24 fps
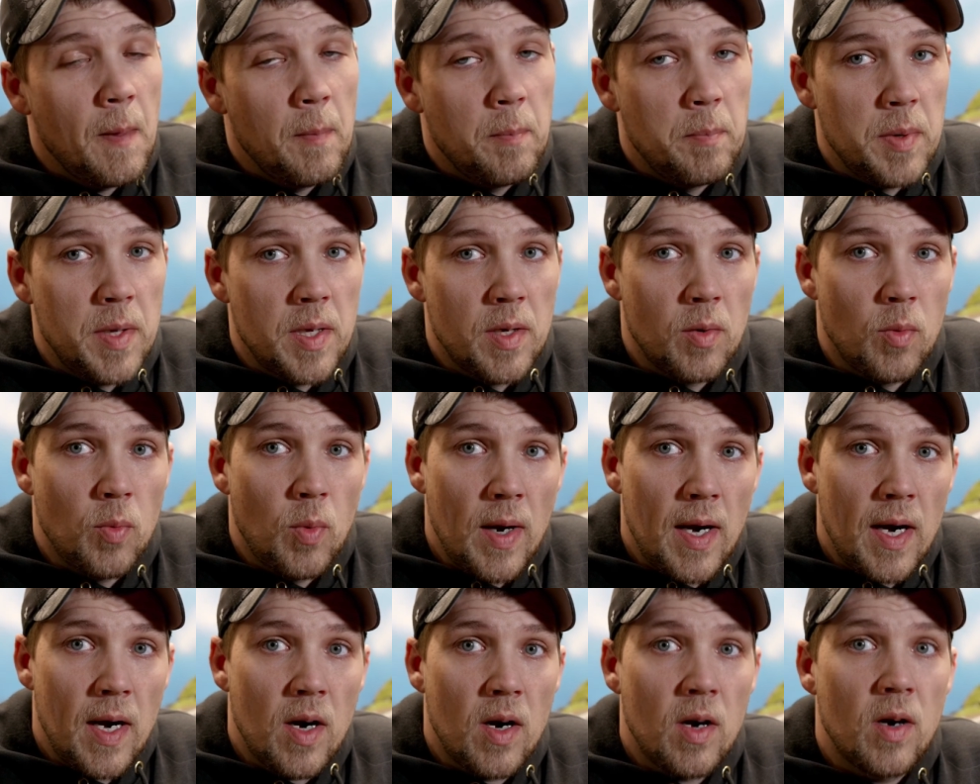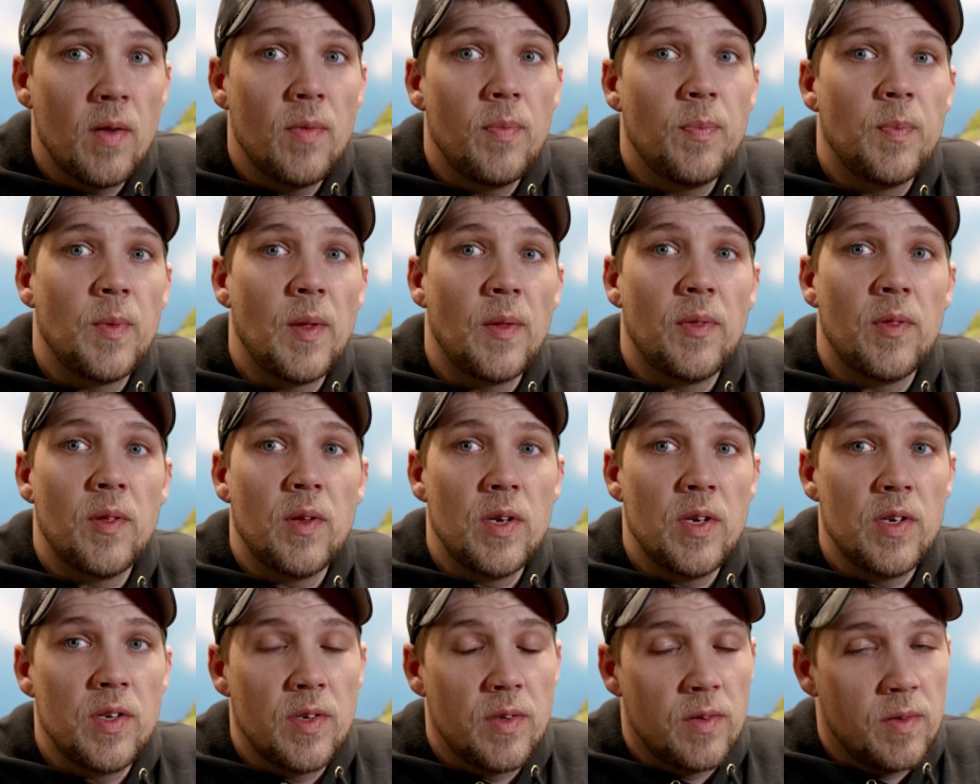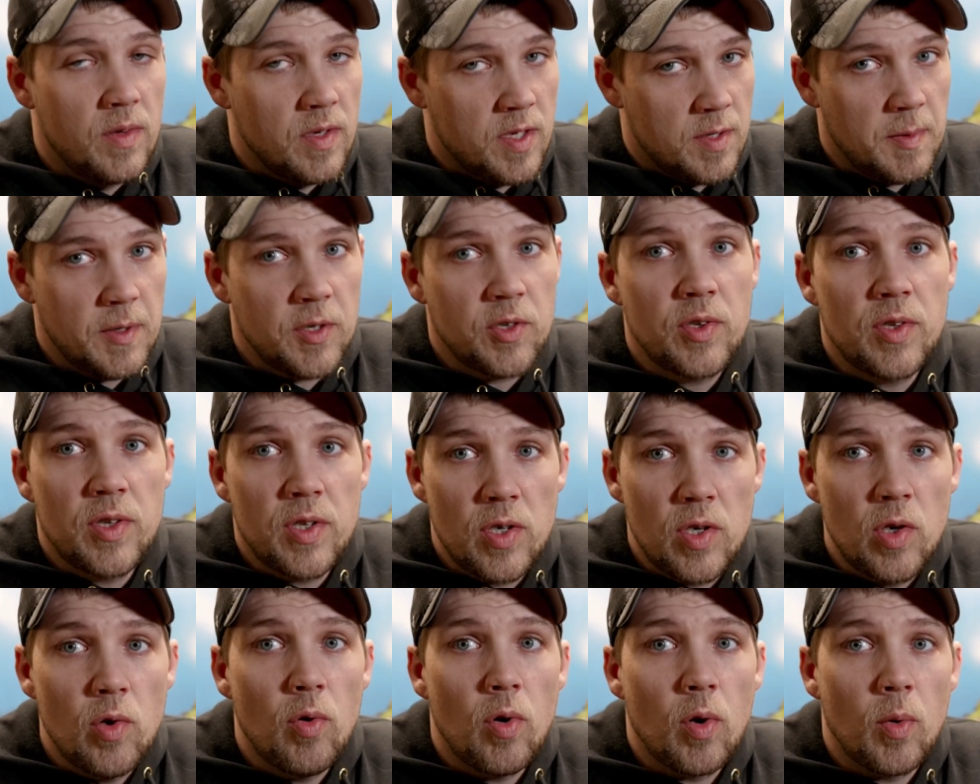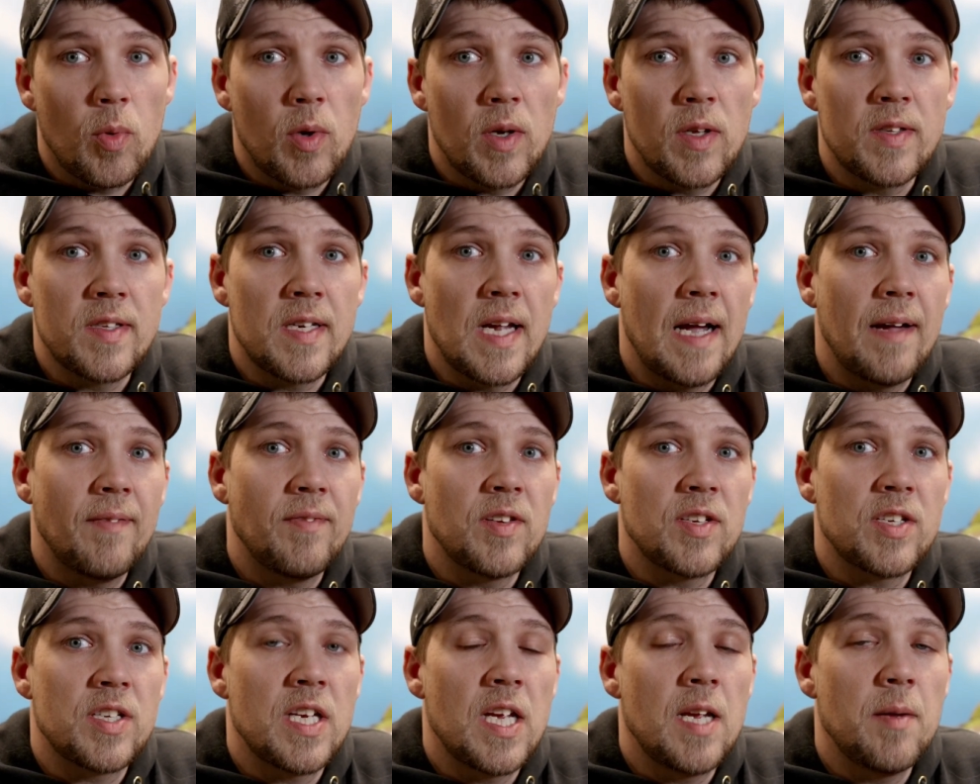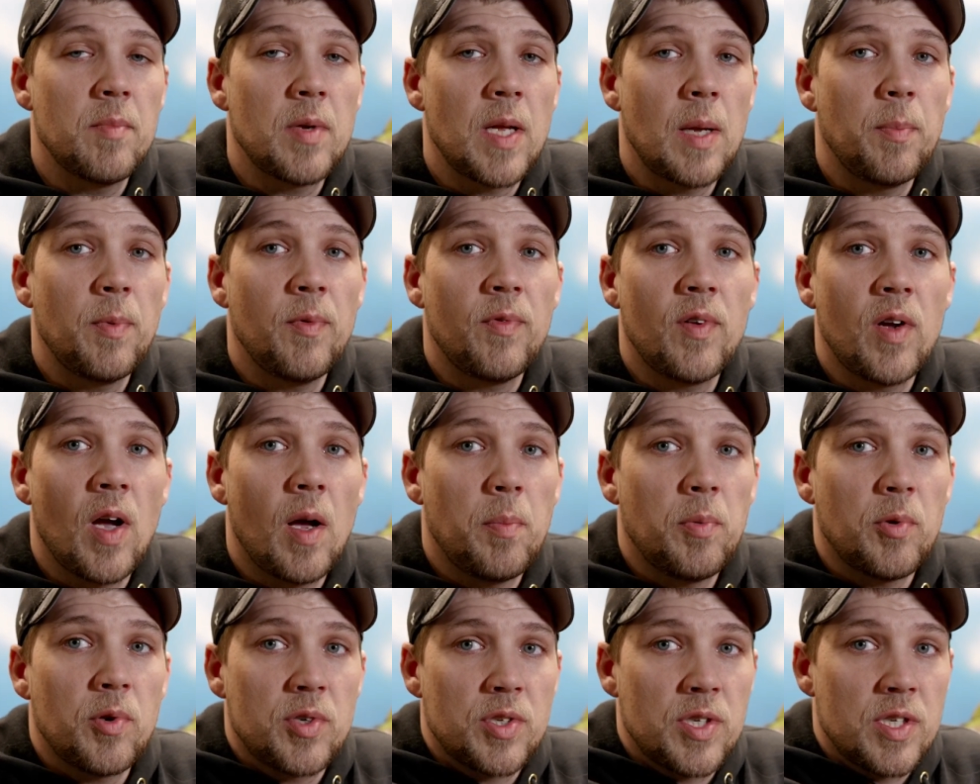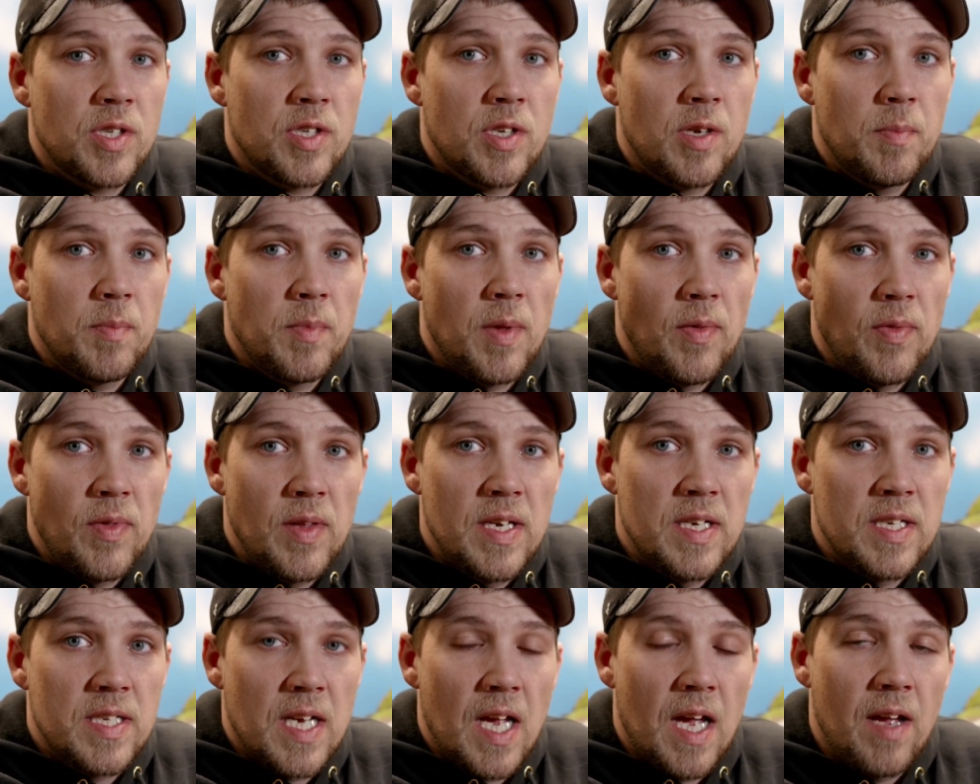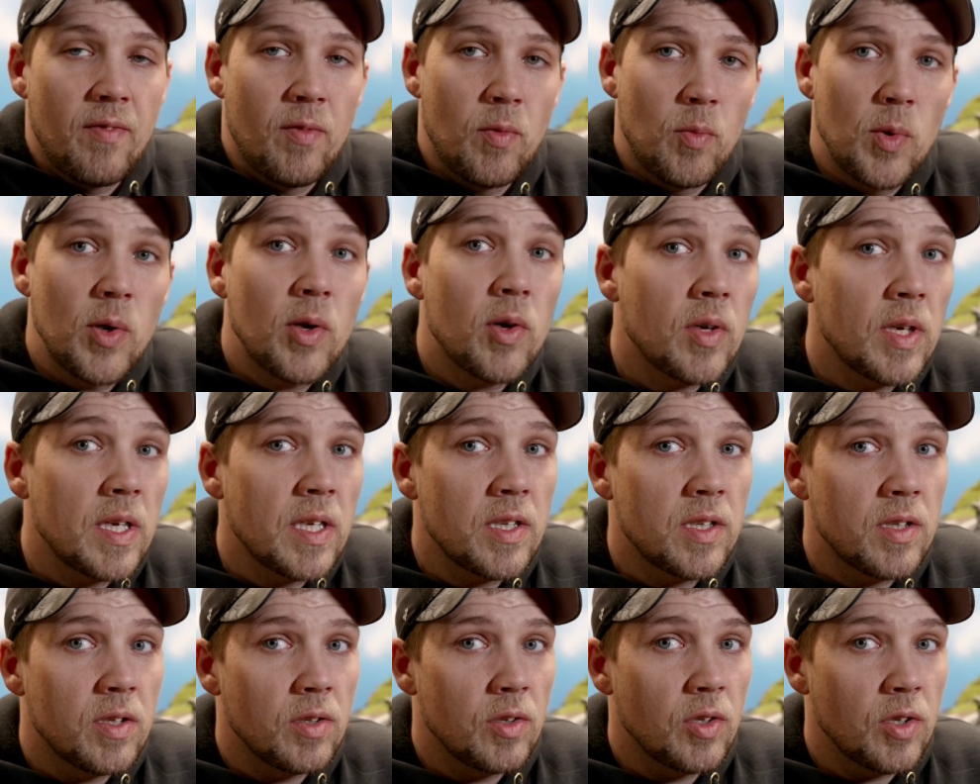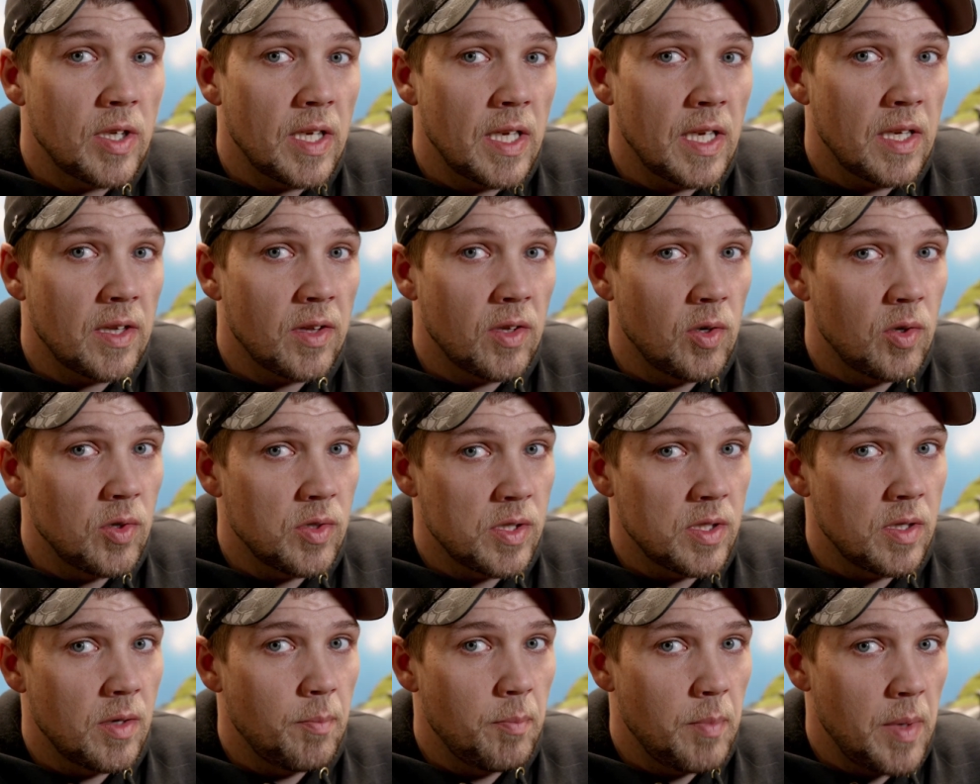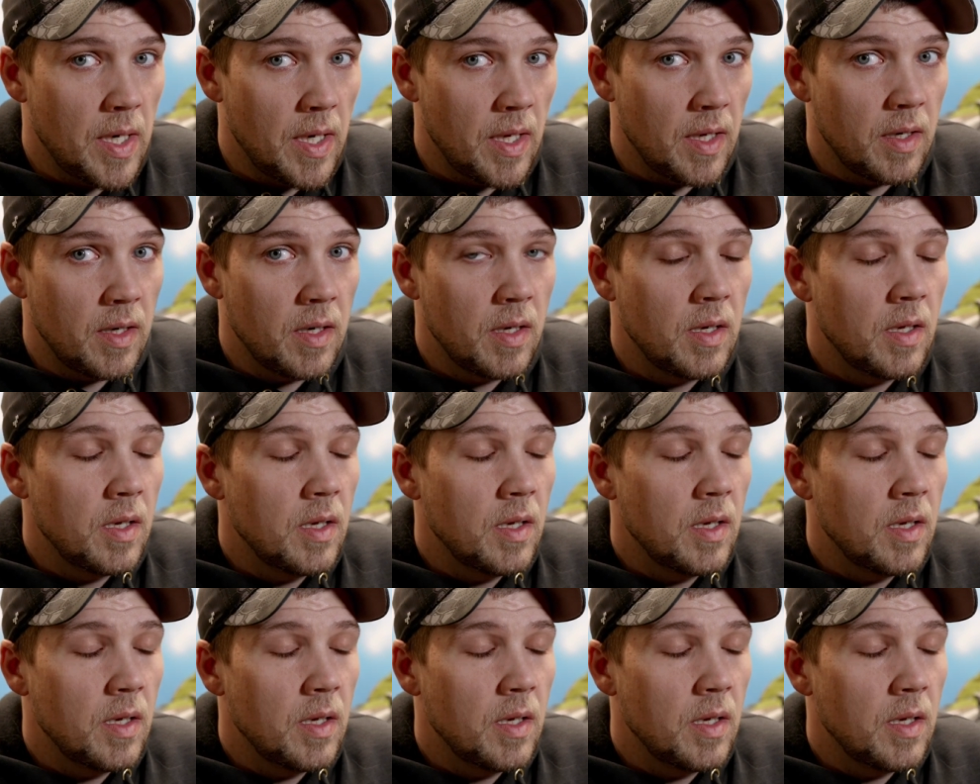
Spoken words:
Be aware that especially the newer ones, have the same type of coupler system that these have, and we'll get to looking at those in a minute.